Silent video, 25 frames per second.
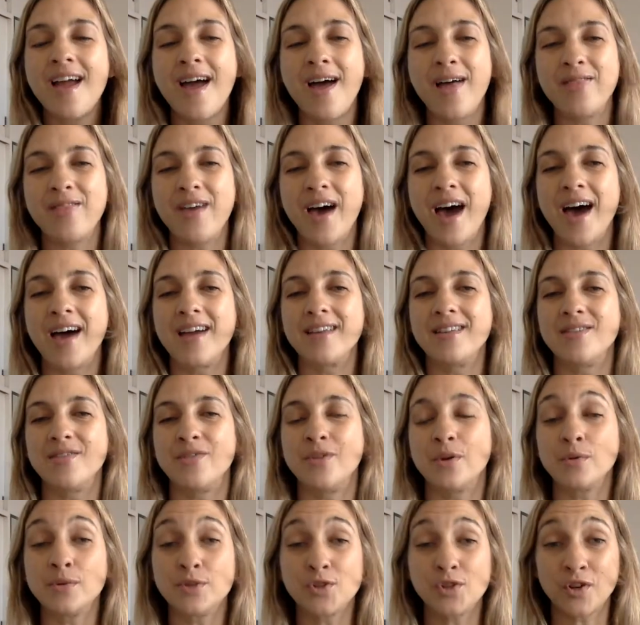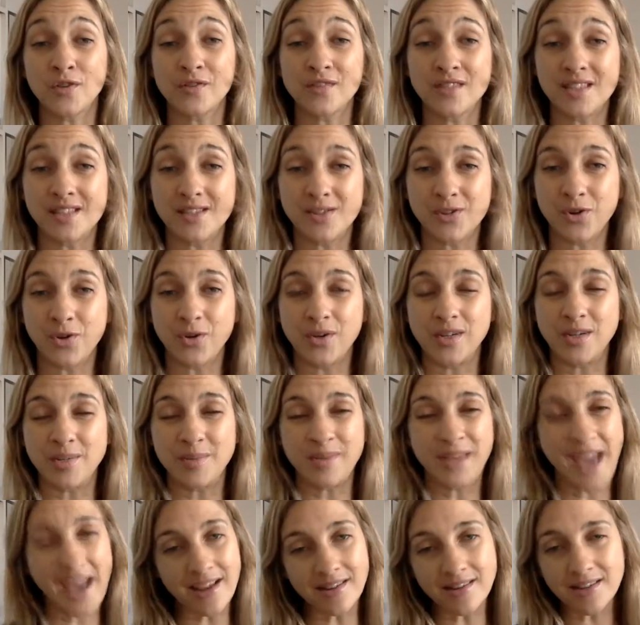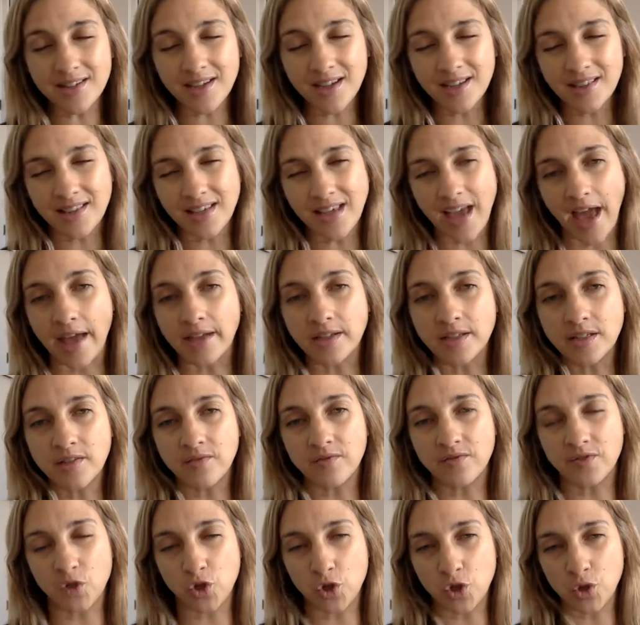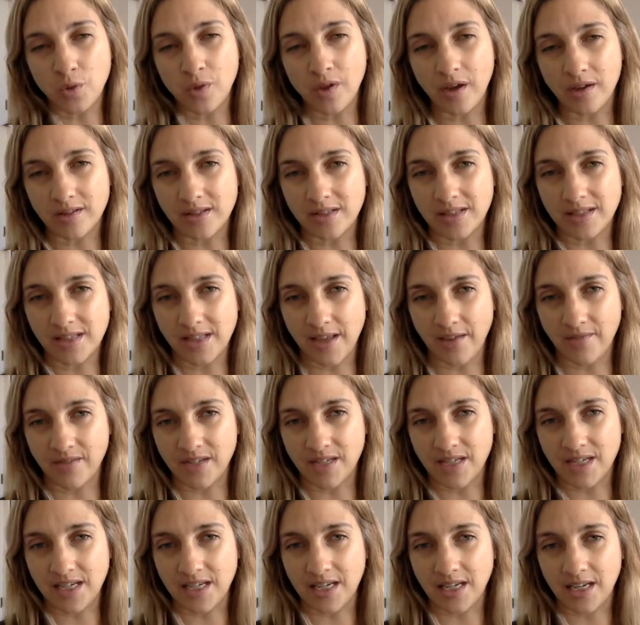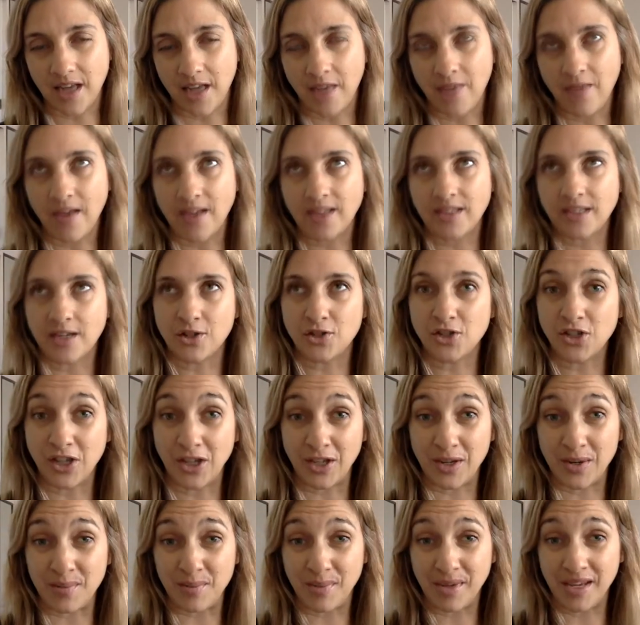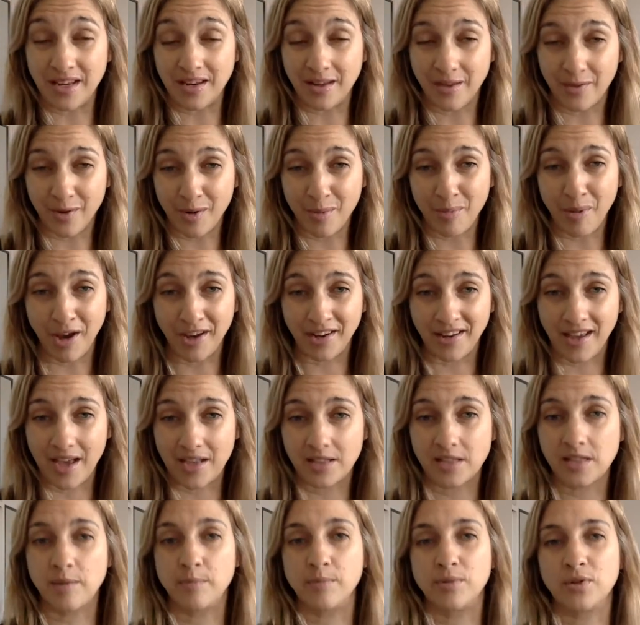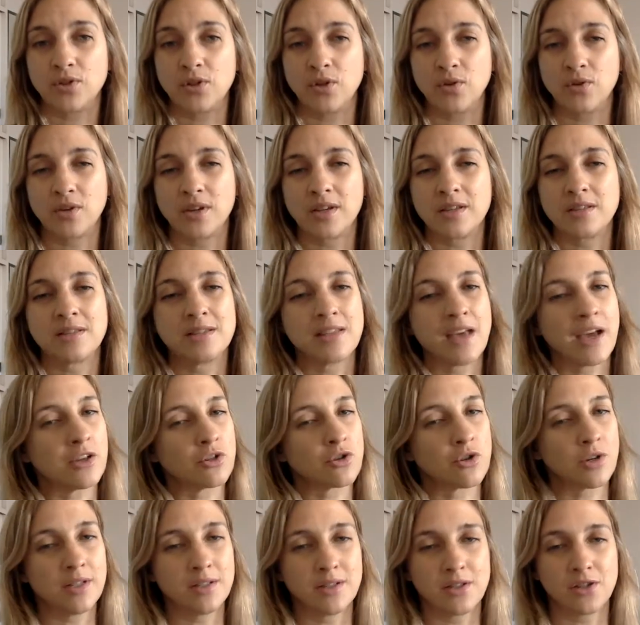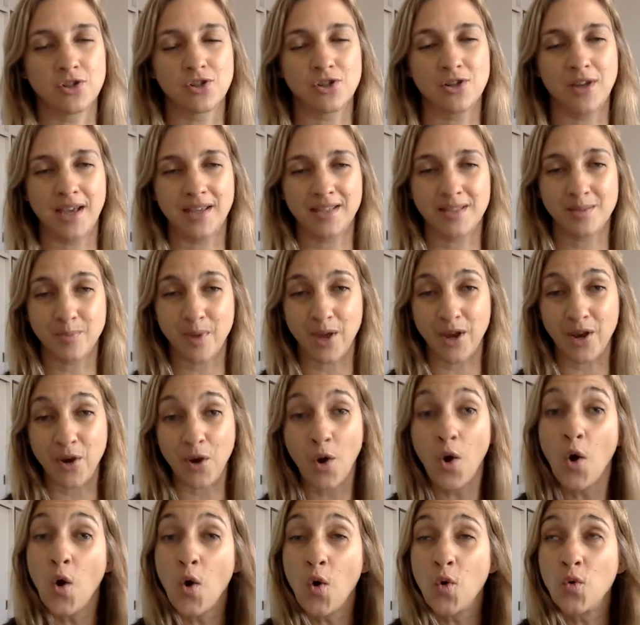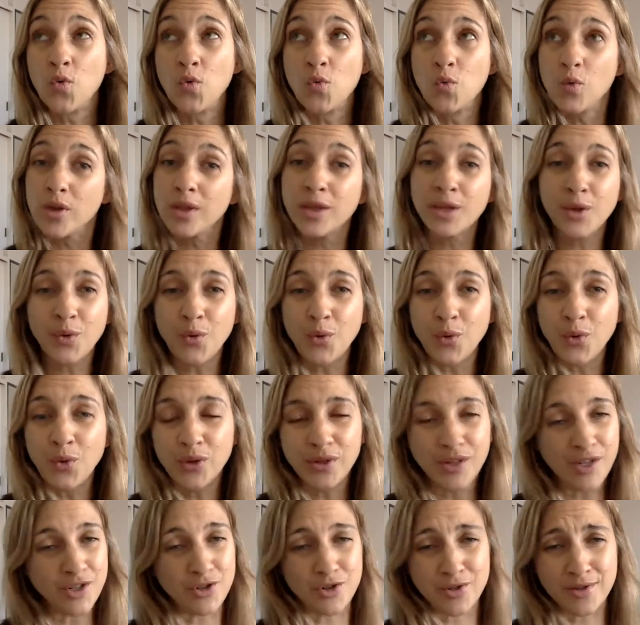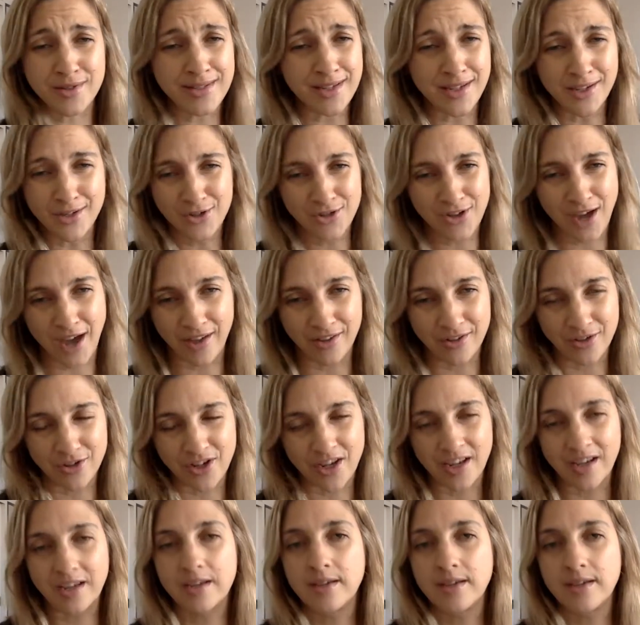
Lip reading: that those services are going to be ending at the end of 2017, and that's actually going to be another podcast episode, because that transition has been really cool and interesting and challenging.